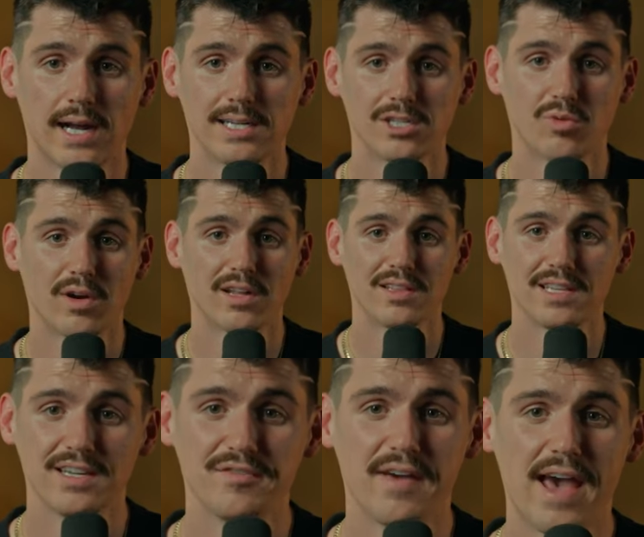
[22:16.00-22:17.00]
I just want to
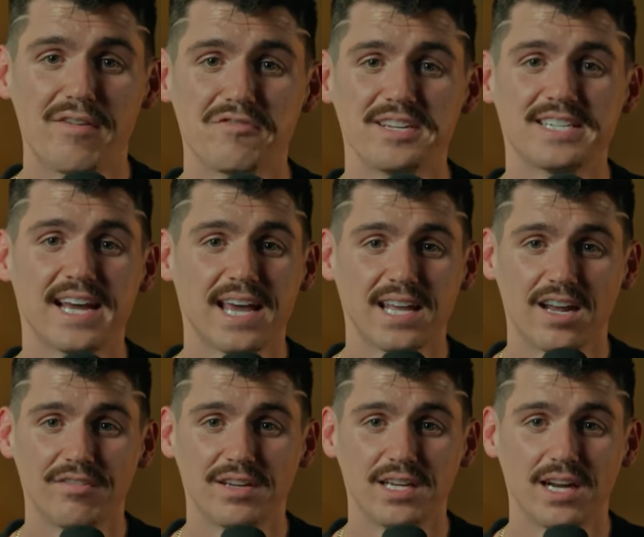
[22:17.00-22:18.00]
live every second
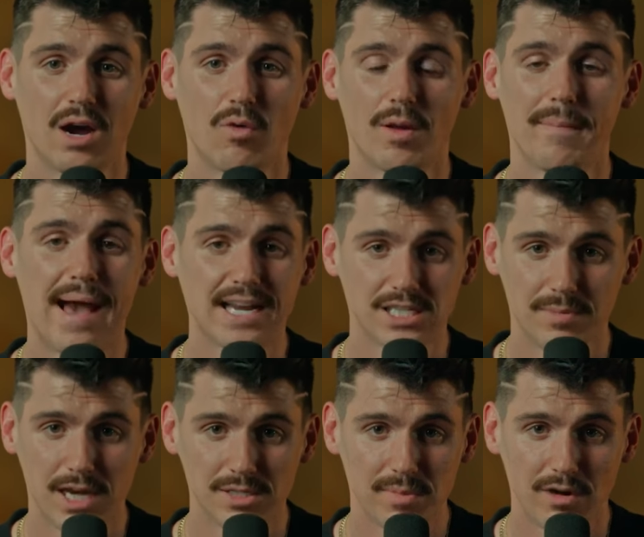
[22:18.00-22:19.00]
of it. I want to
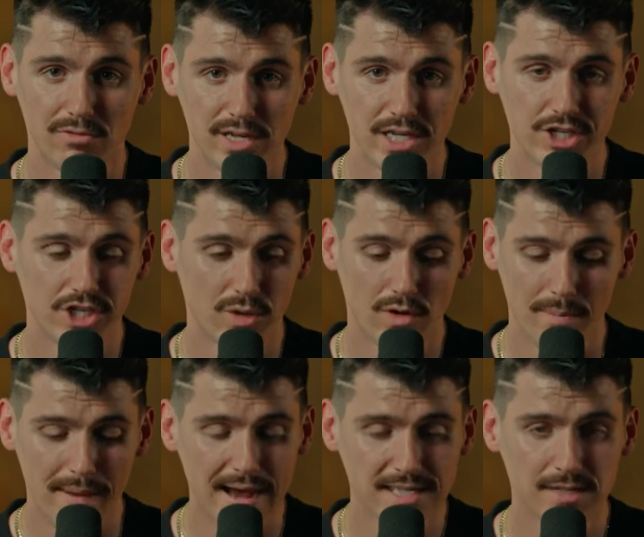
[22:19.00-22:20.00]
maximize my reach. I want to
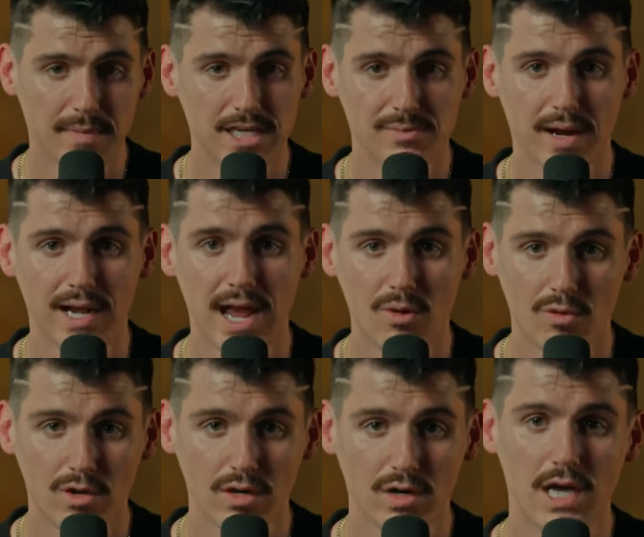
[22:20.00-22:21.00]
maximize my
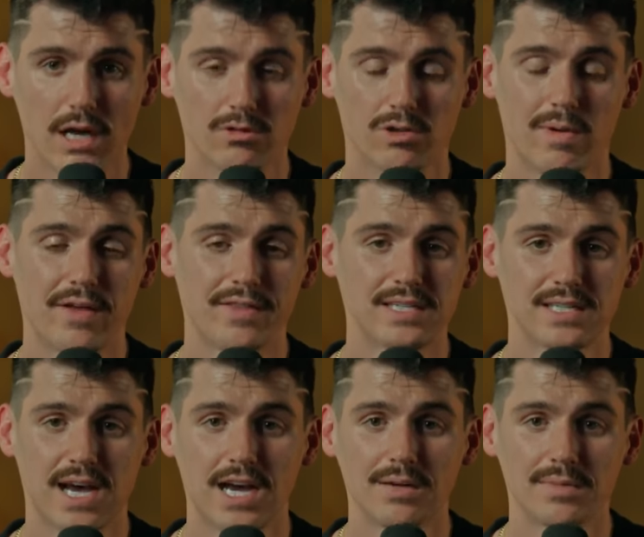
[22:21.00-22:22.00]
network. It was around this
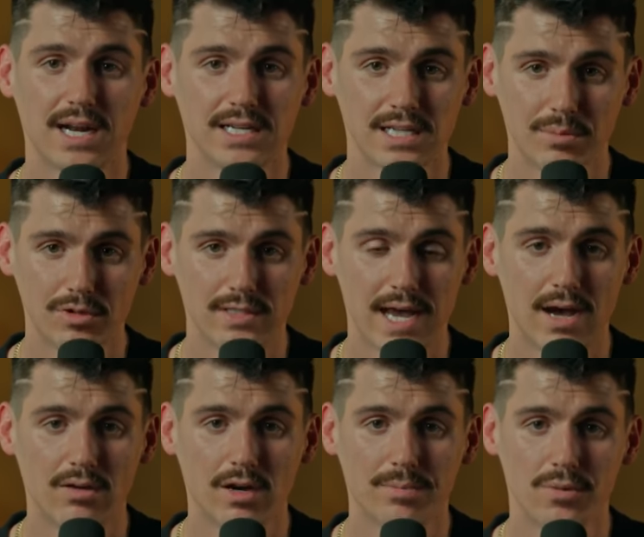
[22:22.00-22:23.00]
time that I doubled
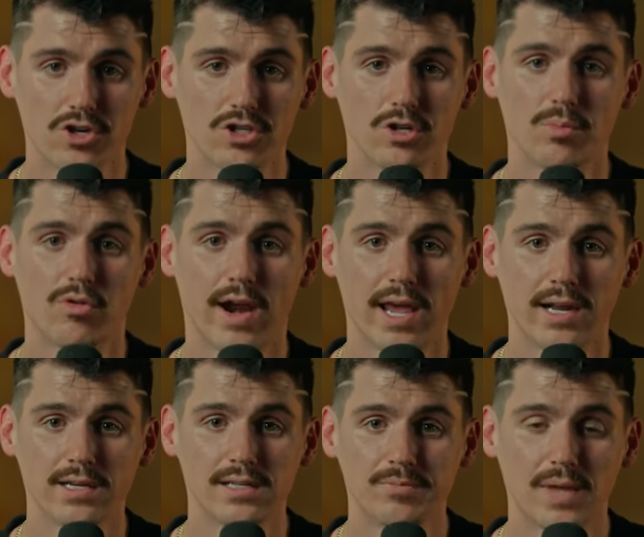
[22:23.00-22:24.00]
down on personal
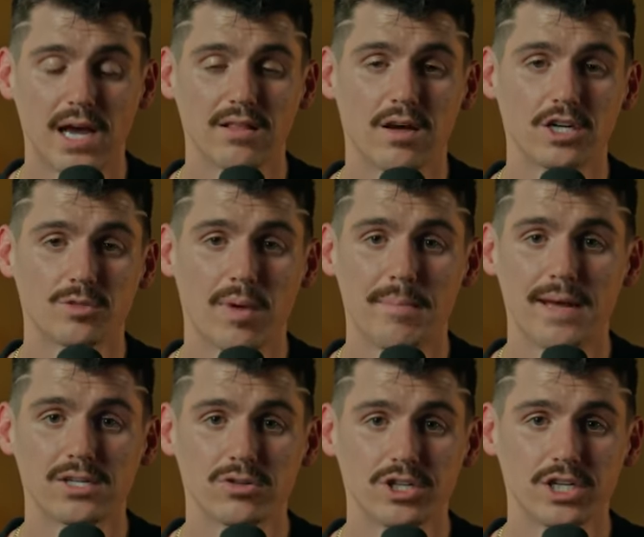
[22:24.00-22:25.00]
brand. I launched my
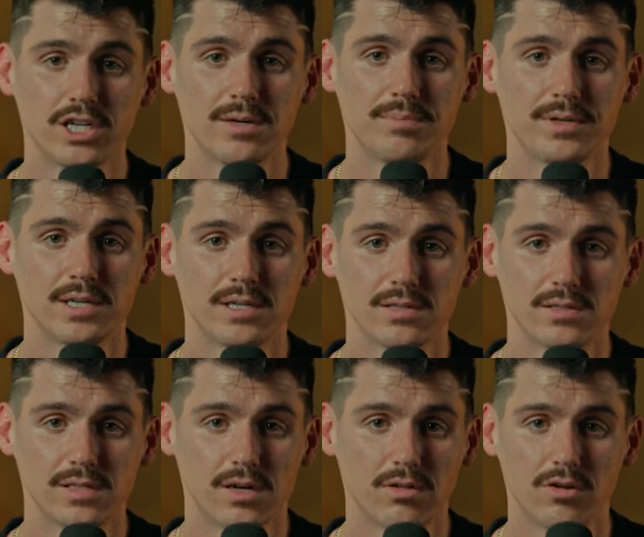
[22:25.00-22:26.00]
mentorship and,
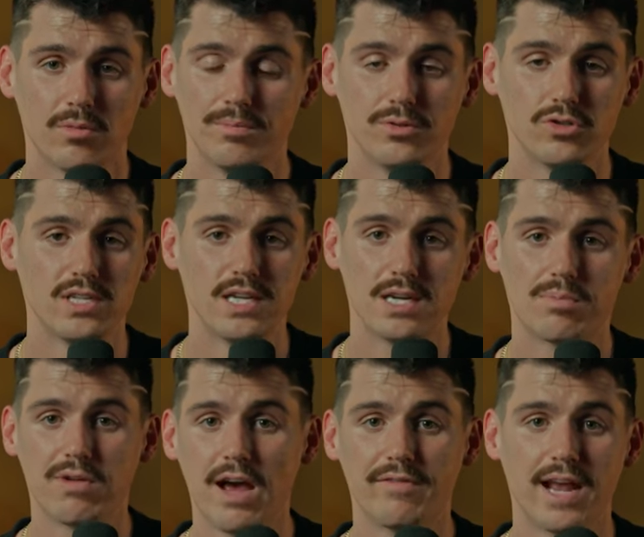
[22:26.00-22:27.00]
you know, little boutique
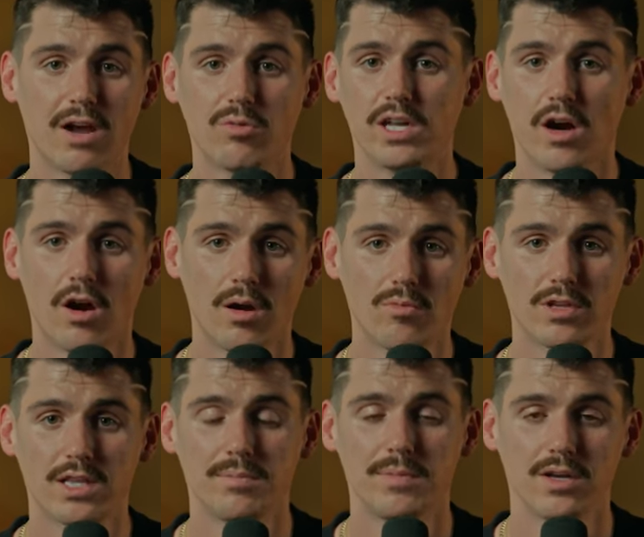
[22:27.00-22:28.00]
private equity arm
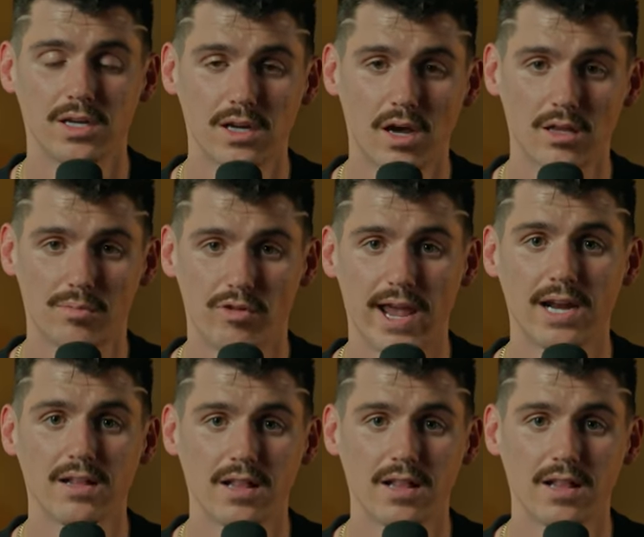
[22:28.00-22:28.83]
within Million Dollar Brand